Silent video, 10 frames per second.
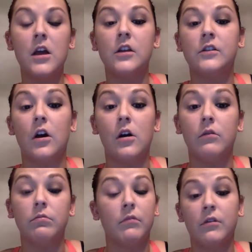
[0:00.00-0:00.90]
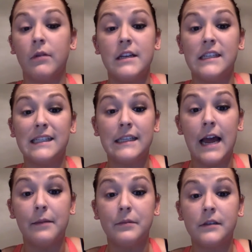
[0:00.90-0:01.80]
So 3 easy
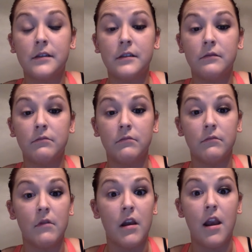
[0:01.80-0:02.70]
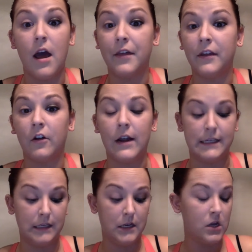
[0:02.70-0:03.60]
steps, nothing
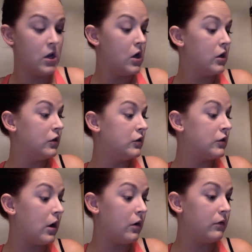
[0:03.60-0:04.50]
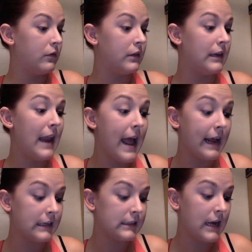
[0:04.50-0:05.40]
crazy. So
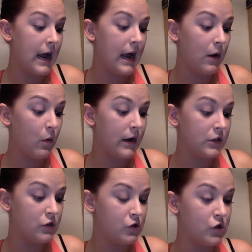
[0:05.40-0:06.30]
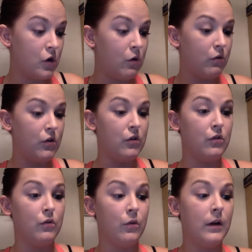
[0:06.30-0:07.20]
next, I want to show
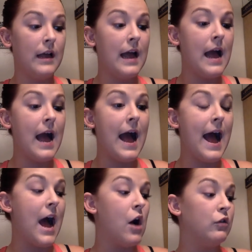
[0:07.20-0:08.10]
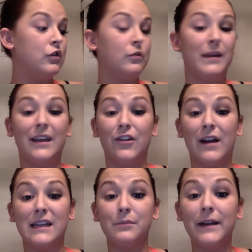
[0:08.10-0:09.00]
you how to make your
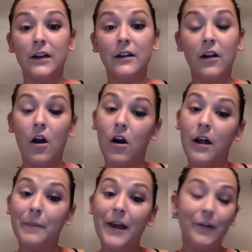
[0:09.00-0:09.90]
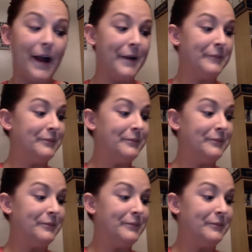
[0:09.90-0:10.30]
eyes bigger on my other eye.